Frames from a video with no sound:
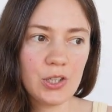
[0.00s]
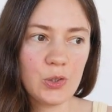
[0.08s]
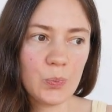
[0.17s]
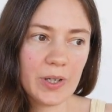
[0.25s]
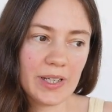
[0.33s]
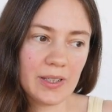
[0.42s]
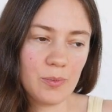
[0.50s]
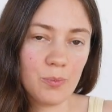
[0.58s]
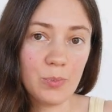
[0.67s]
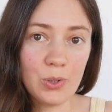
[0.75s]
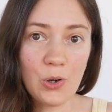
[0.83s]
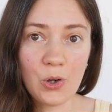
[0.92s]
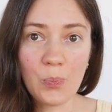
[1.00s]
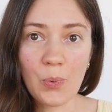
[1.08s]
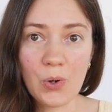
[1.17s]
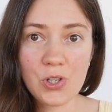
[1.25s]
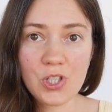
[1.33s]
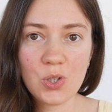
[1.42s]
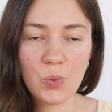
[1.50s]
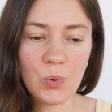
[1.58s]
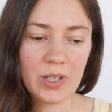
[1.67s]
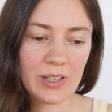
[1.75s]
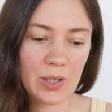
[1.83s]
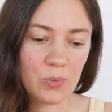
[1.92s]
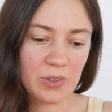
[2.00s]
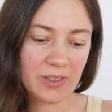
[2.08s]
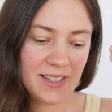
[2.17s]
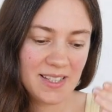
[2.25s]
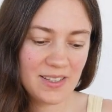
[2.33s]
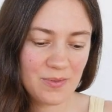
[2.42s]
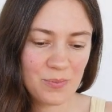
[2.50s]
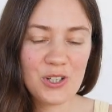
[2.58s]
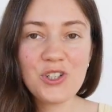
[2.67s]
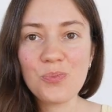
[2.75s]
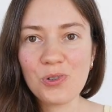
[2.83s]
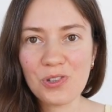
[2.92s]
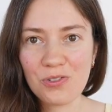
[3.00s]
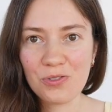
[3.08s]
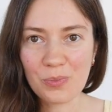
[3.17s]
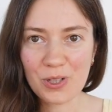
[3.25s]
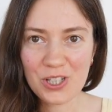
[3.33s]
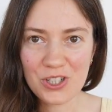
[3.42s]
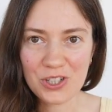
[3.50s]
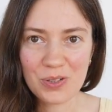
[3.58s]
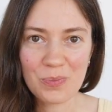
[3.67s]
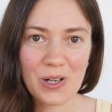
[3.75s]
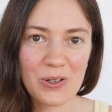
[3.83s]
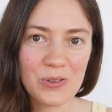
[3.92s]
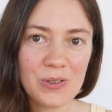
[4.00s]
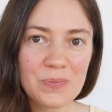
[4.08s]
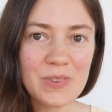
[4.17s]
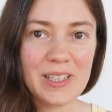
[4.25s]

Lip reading: to my blog post, where I will list much more information about